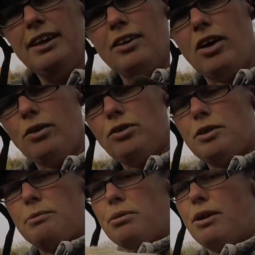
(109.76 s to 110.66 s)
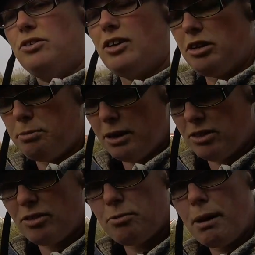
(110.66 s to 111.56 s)
the haltering process,
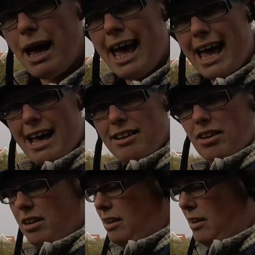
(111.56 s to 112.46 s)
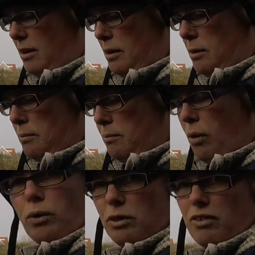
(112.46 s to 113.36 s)
because I've paired
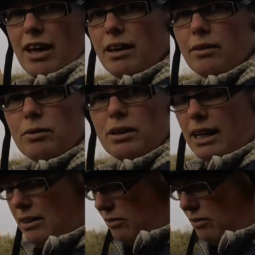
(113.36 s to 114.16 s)
all of it with getting